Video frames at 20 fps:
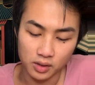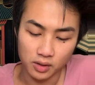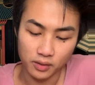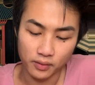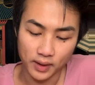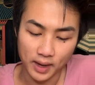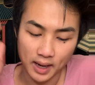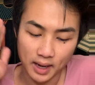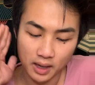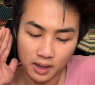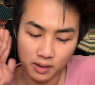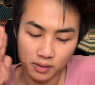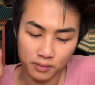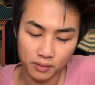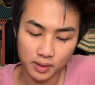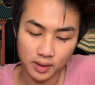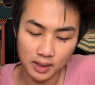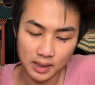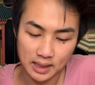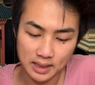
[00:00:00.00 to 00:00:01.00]
had a
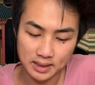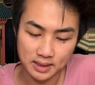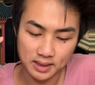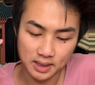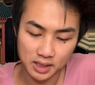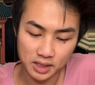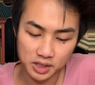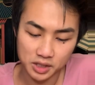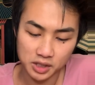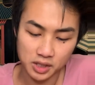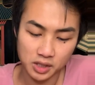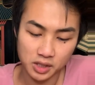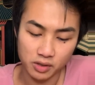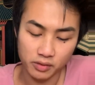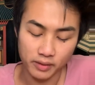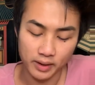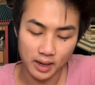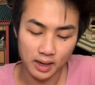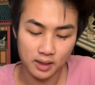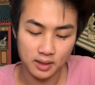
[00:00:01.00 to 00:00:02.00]
realization,
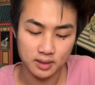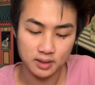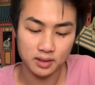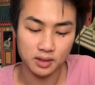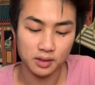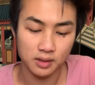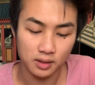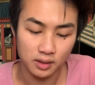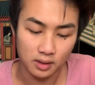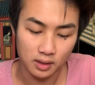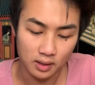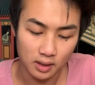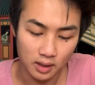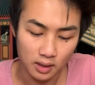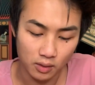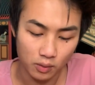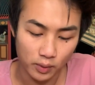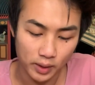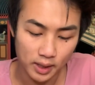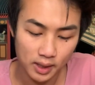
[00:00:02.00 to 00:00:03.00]
you've had a certain
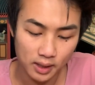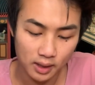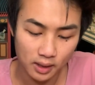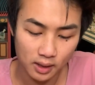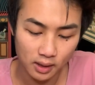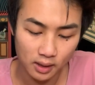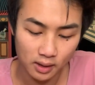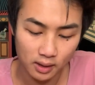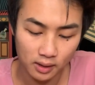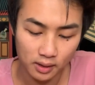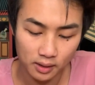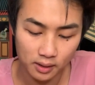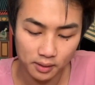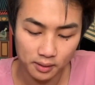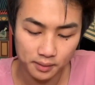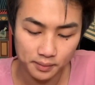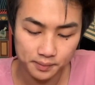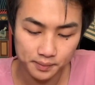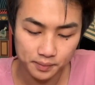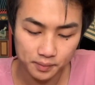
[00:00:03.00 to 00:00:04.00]
awakening
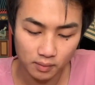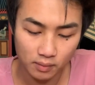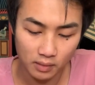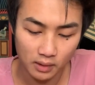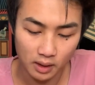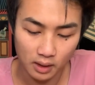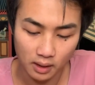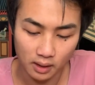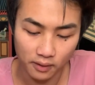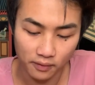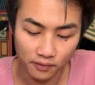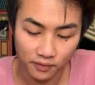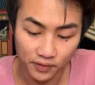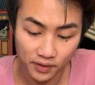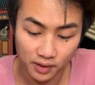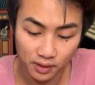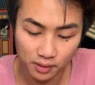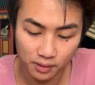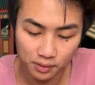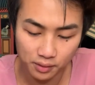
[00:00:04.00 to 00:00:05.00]
here that I
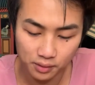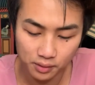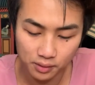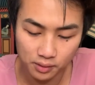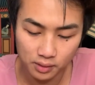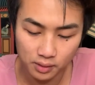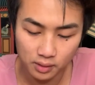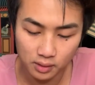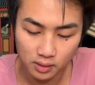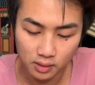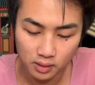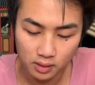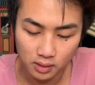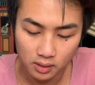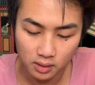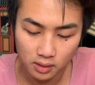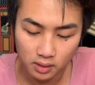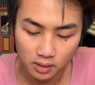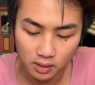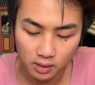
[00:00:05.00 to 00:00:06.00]
feel.
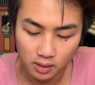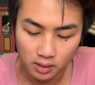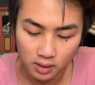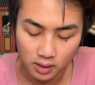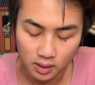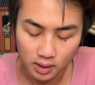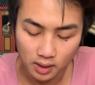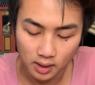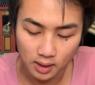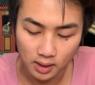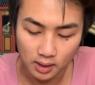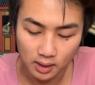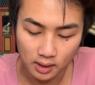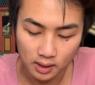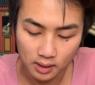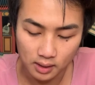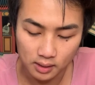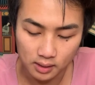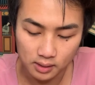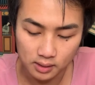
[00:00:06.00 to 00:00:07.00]

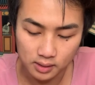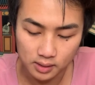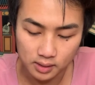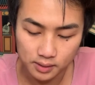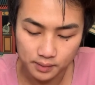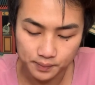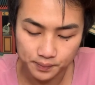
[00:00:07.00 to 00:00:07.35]
And